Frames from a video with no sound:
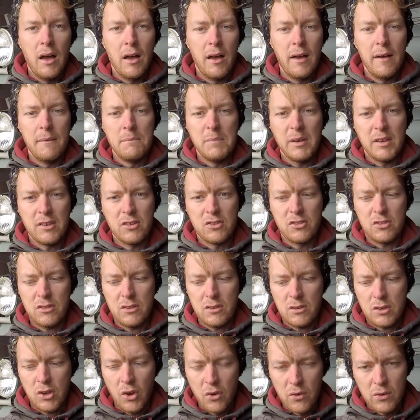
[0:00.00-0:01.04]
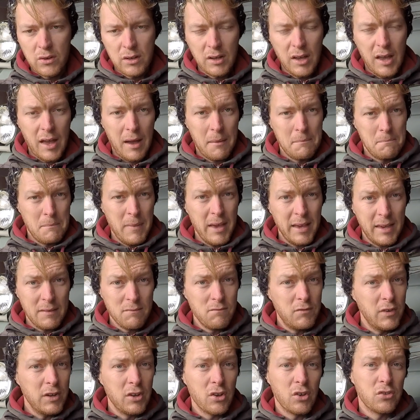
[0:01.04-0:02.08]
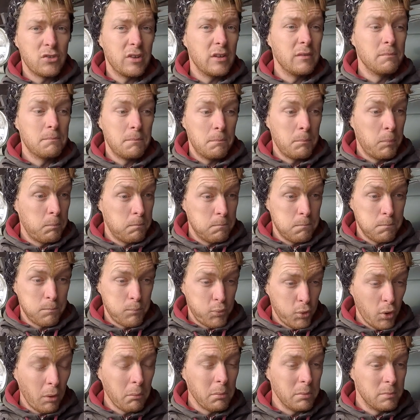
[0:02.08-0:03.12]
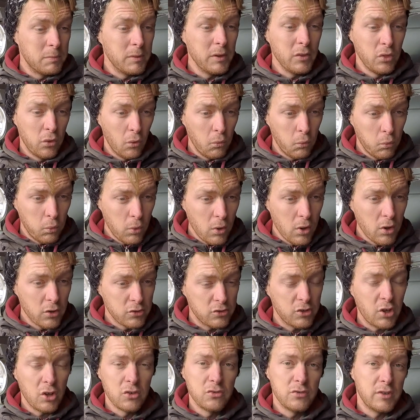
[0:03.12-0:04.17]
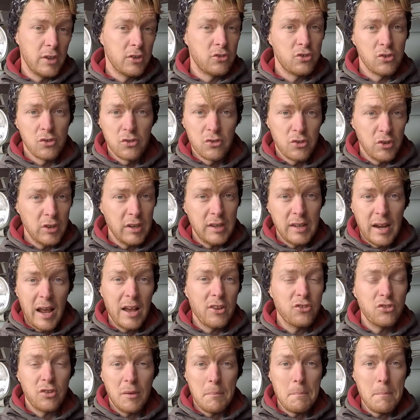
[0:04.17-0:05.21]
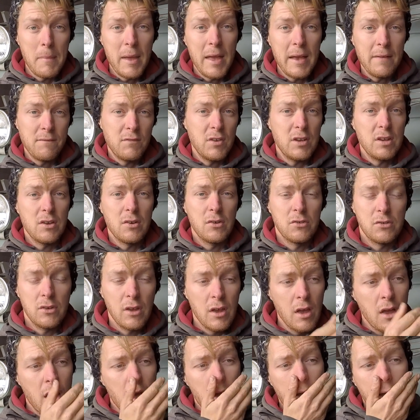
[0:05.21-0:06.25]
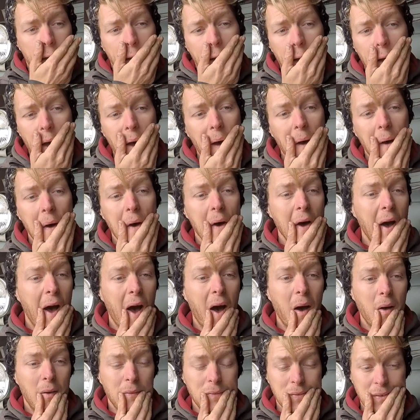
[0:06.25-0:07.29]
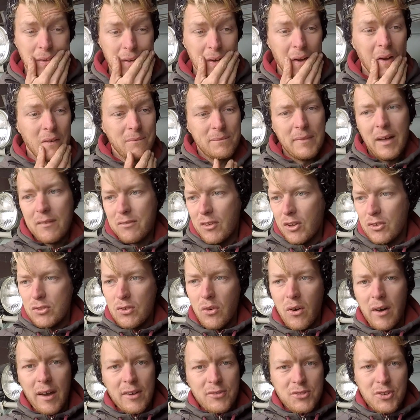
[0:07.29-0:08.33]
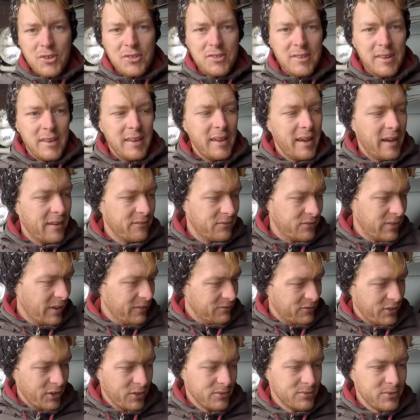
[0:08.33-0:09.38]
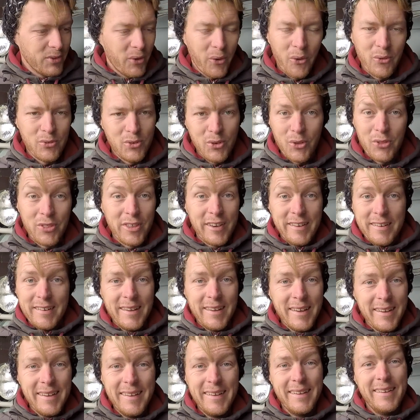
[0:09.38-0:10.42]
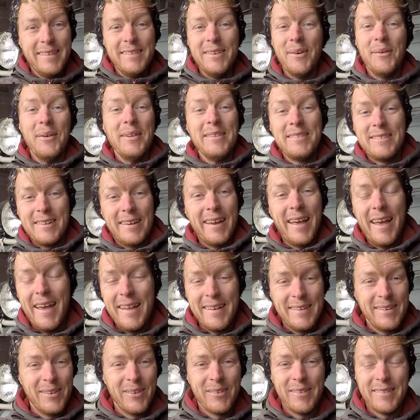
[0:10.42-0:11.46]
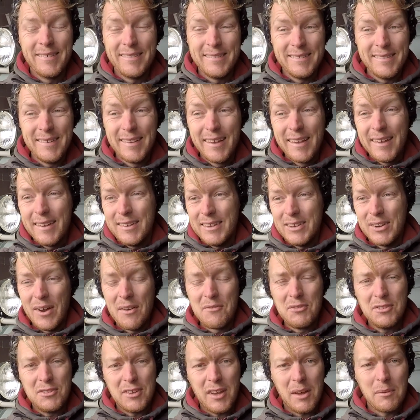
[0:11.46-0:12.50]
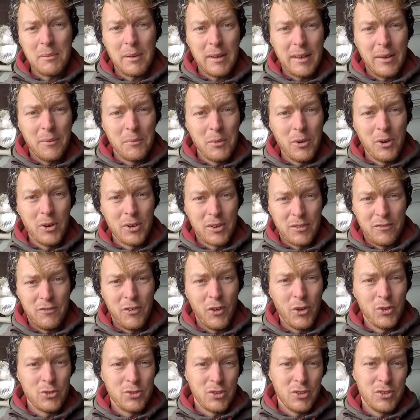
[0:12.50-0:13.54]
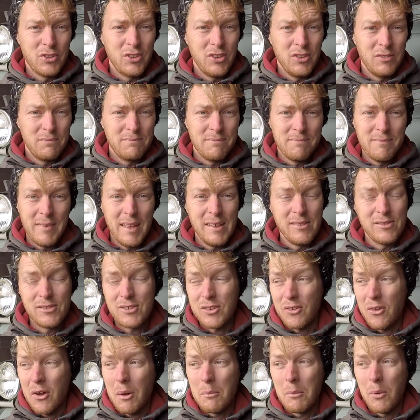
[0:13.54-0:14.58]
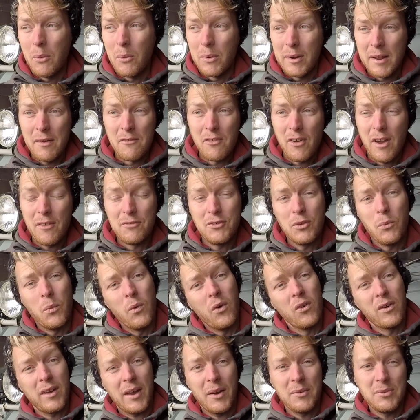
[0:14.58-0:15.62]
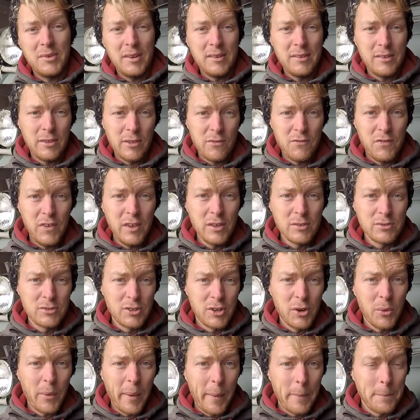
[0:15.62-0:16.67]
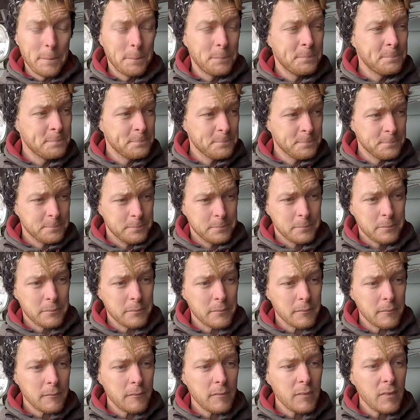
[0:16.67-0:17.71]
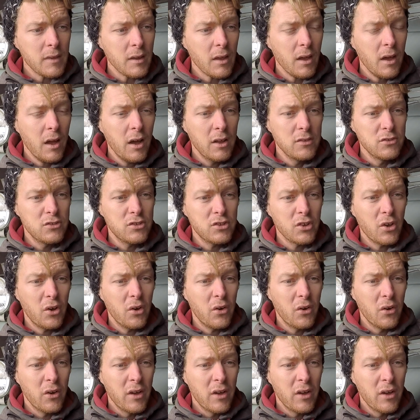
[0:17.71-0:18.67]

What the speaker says: Because currently I'm making videos in probably the worst conditions that you can actually make videos. I've got no electricity, I've got nothing, no internet, every time I upload a photo to Instagram or whatever, I have to walk out into the field to do it. And so,